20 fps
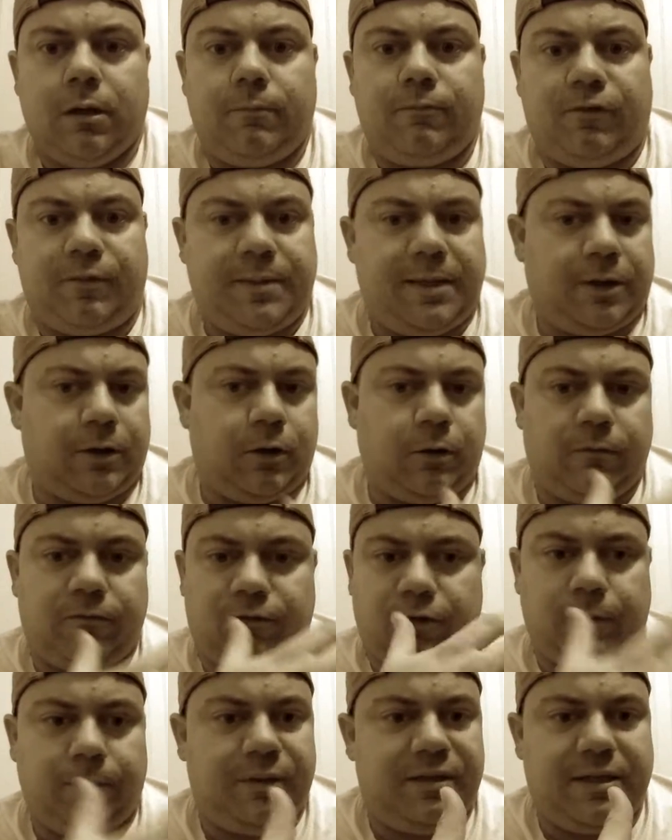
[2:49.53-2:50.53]

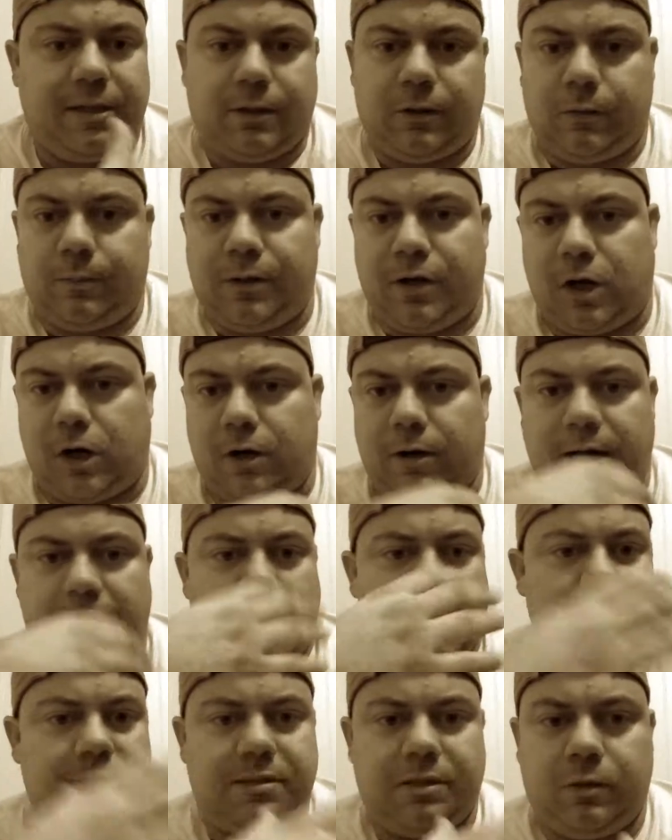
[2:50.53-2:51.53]
For a particular pitcher.
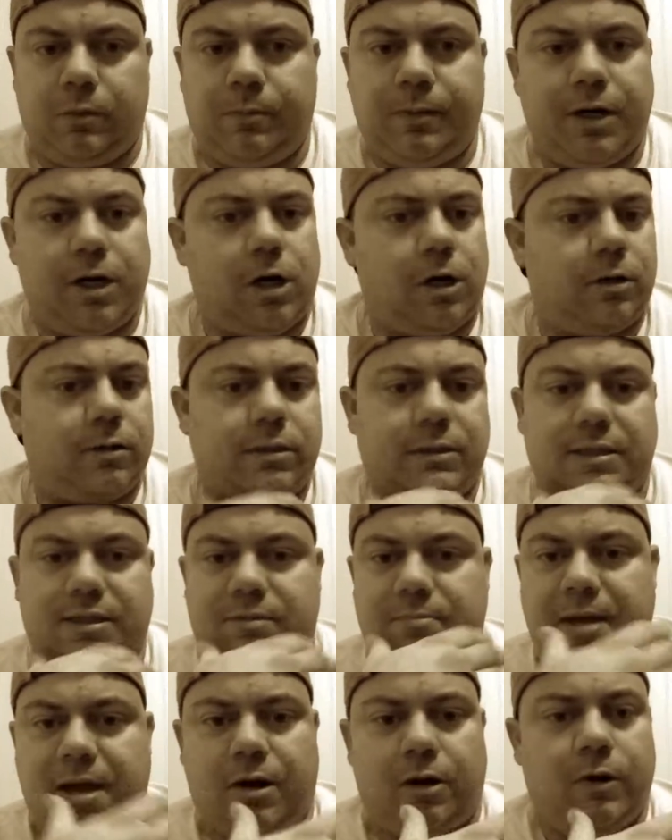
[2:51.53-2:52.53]
Any single pitcher,
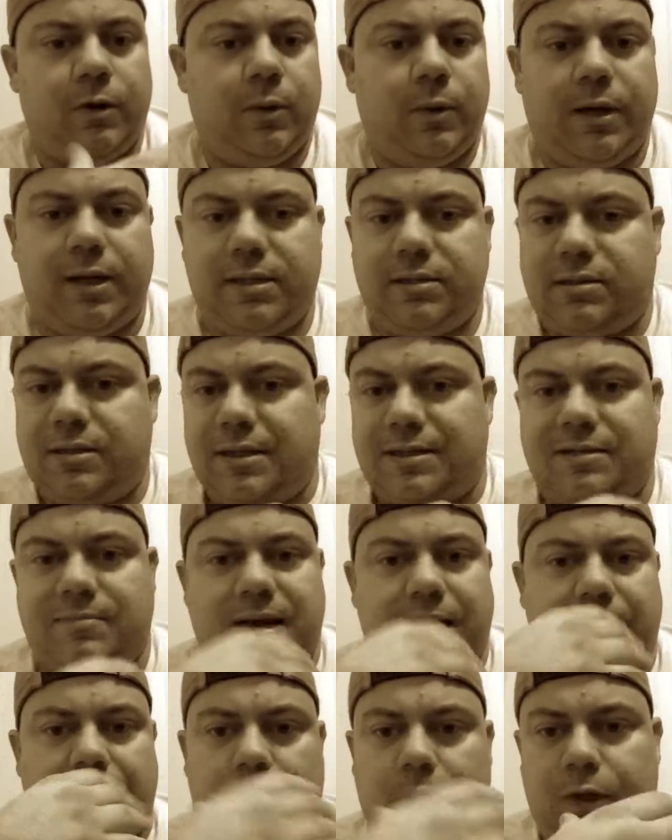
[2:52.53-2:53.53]
doesn't matter who it is, doesn't
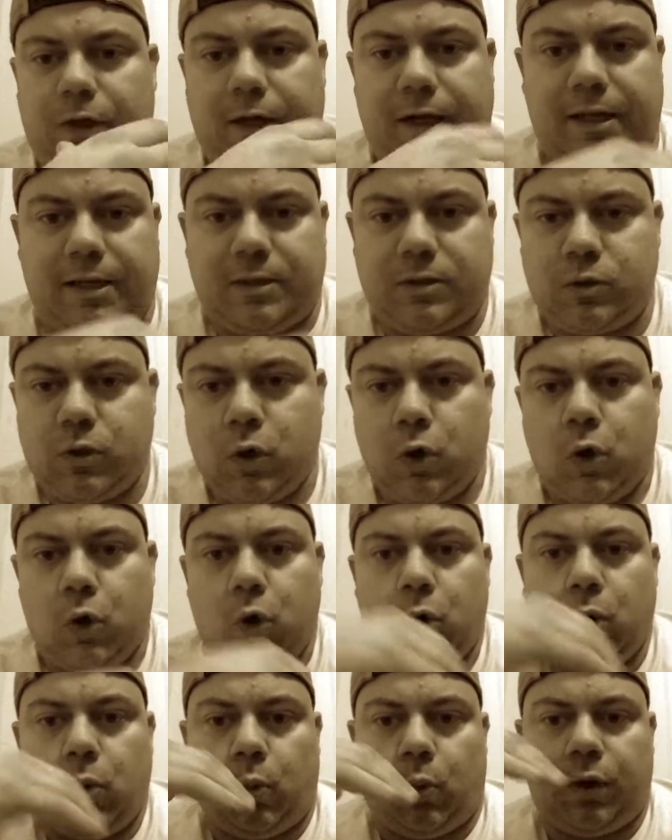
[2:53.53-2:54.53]
matter how good he is.
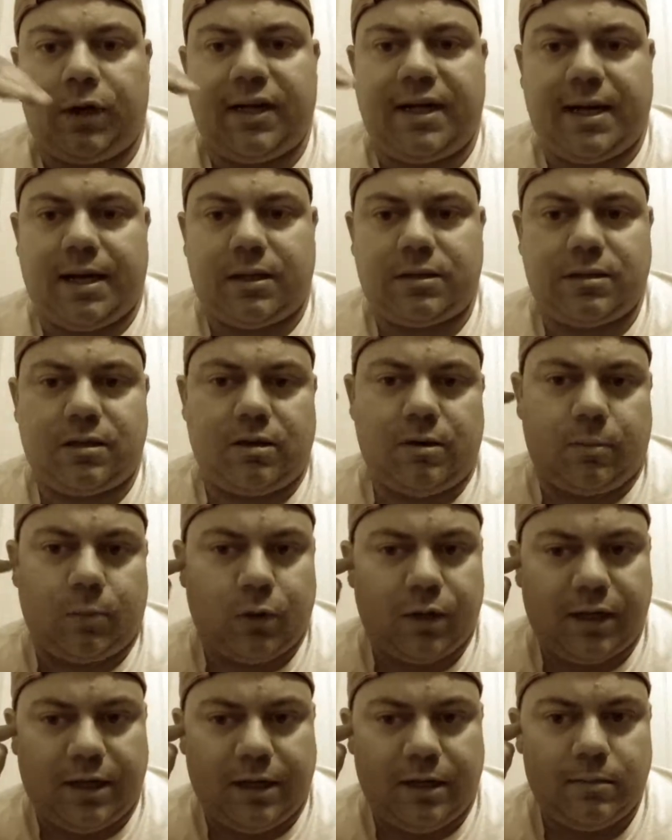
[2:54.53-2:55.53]
One counts the
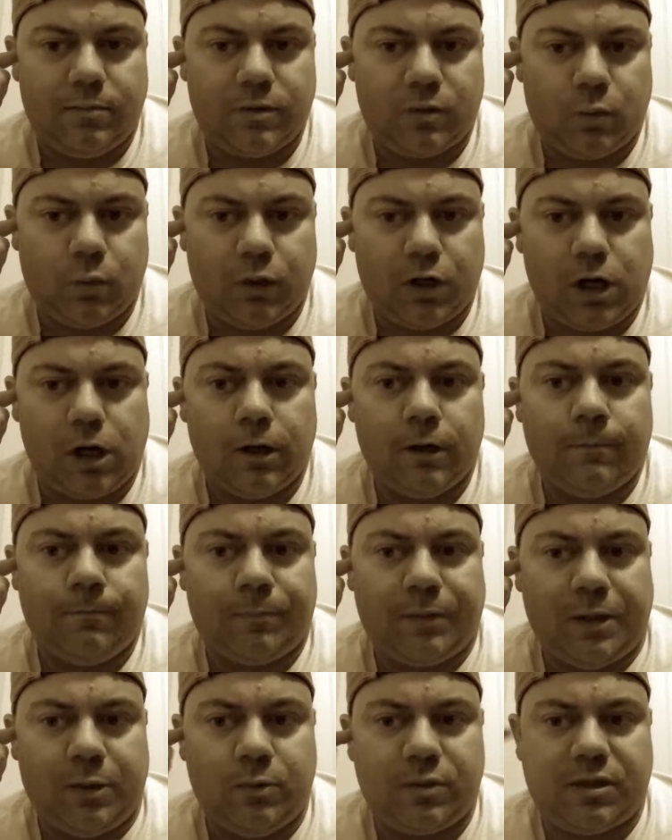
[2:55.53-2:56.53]
number of games in which
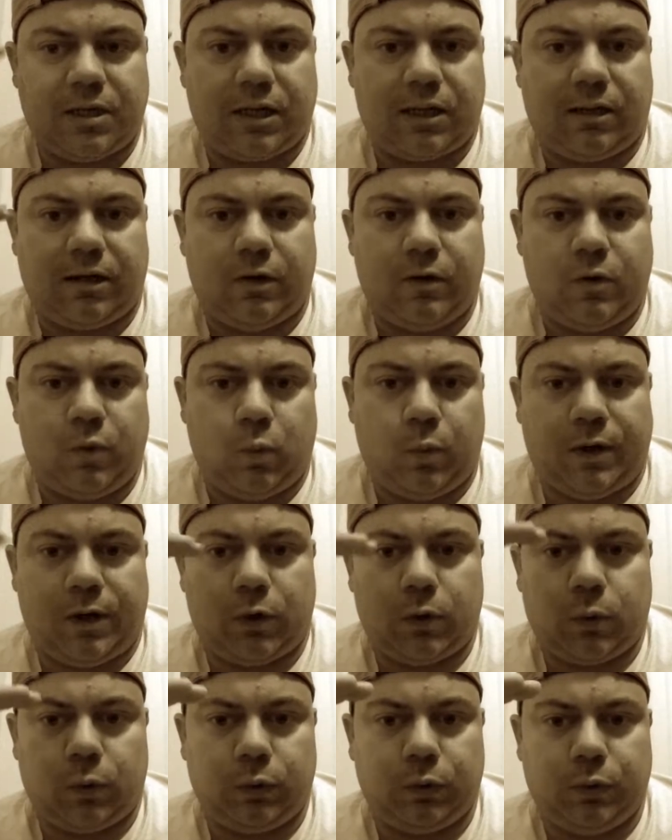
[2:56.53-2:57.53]
he was declared the
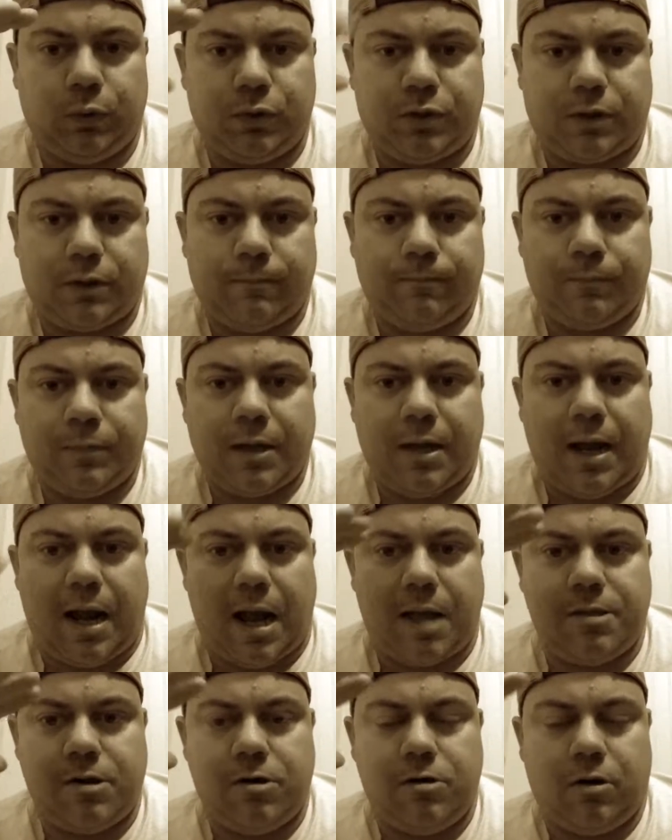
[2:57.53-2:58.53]
winner or loser
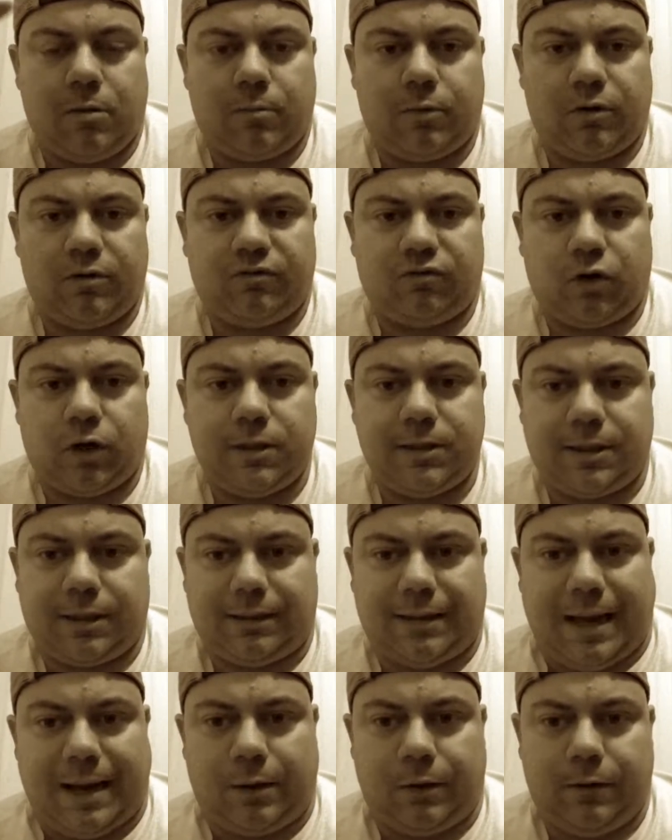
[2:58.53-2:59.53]
and the number of runs
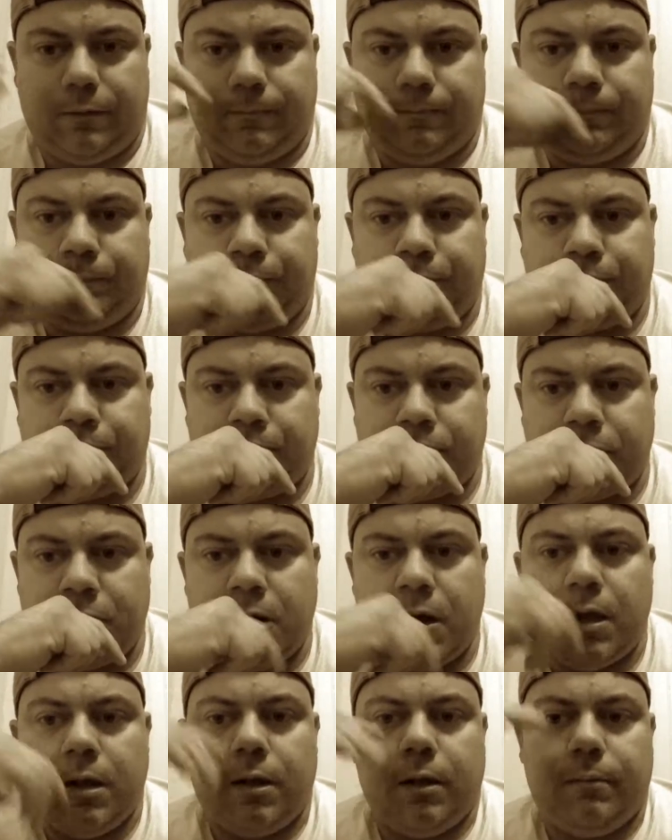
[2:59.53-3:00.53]
allowed.
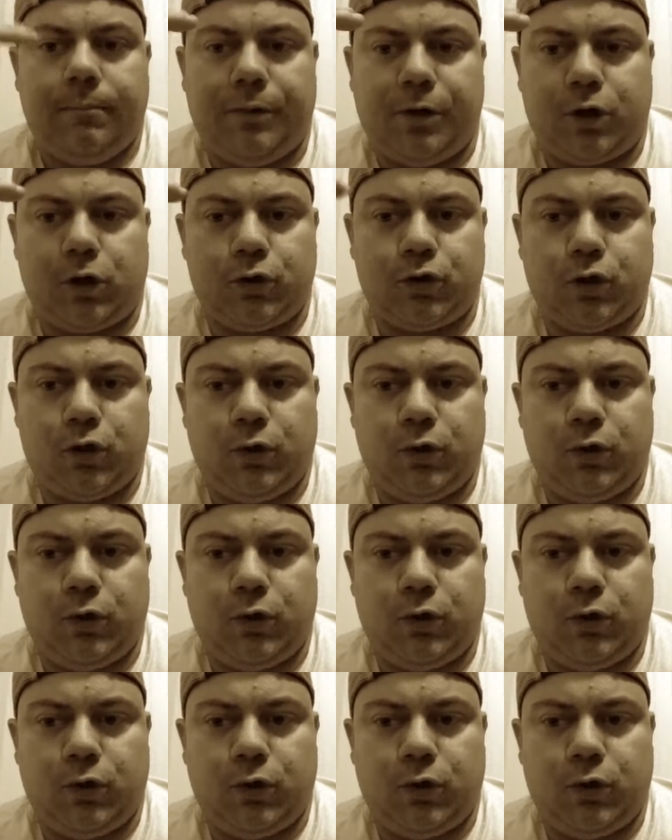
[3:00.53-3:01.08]
Pitchers are